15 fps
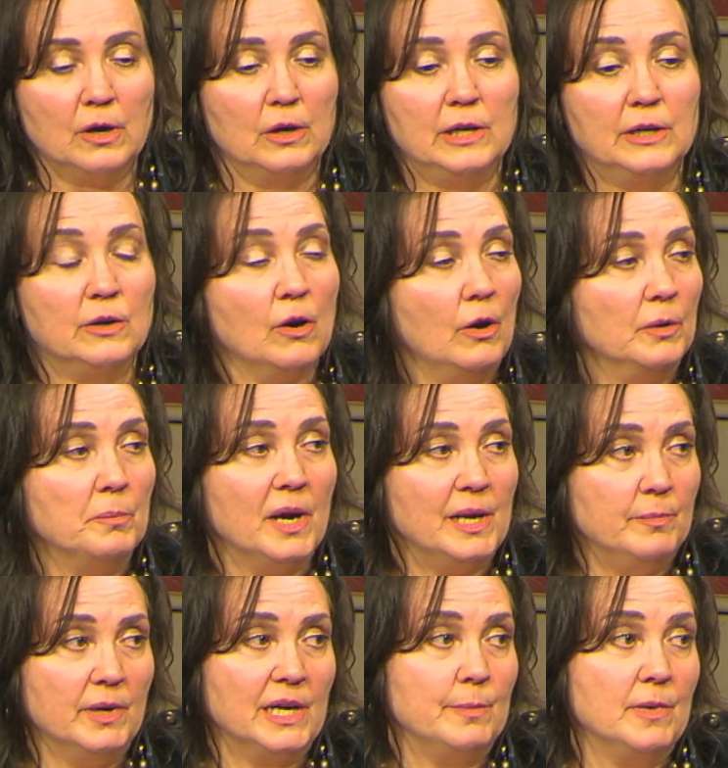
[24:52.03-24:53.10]
he called
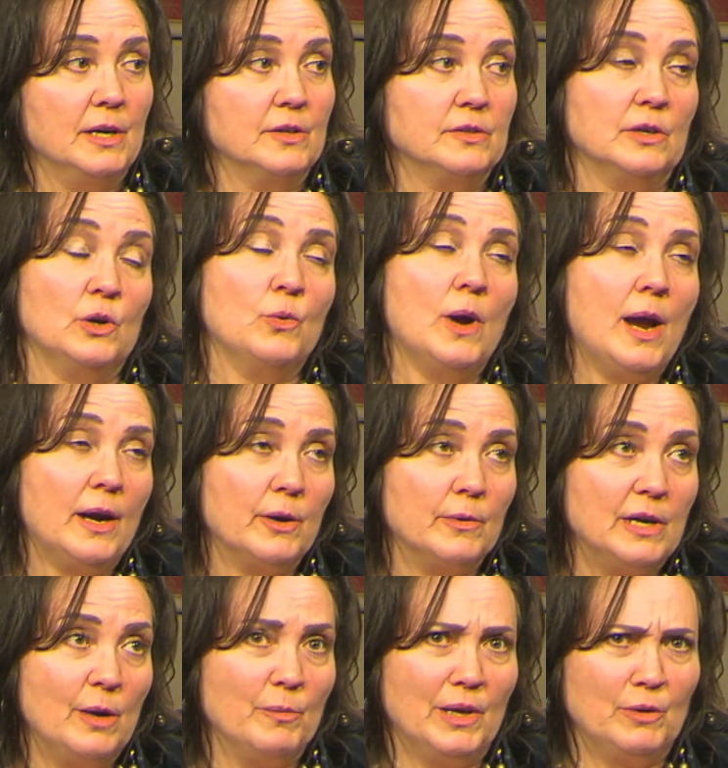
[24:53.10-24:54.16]
mind-body medicine
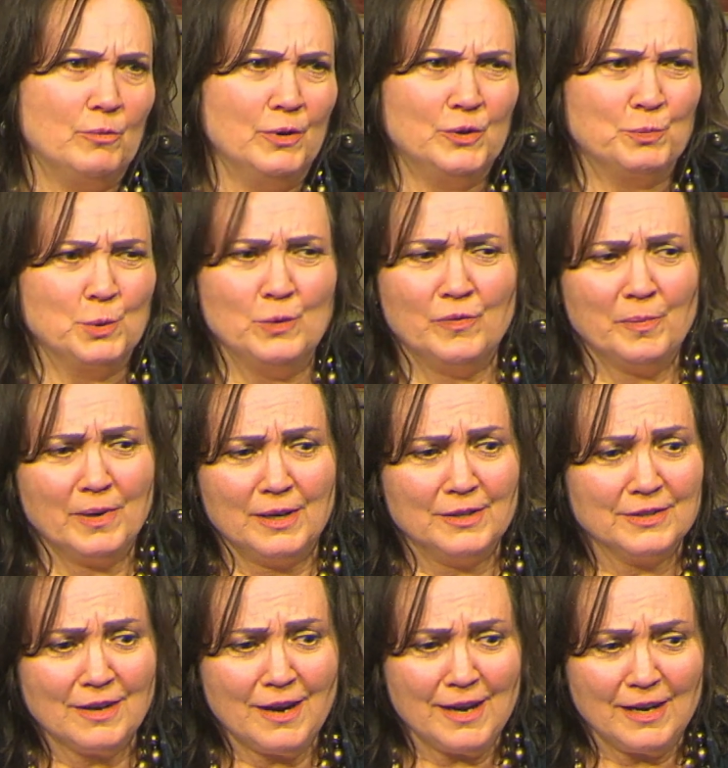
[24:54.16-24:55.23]
quackery. I'm like, well, it's proven by
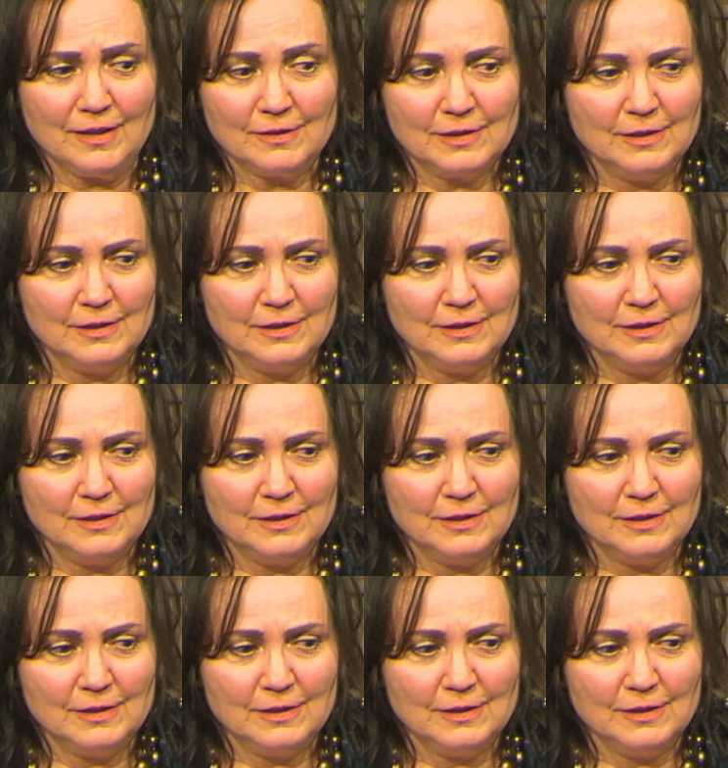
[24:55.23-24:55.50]
science.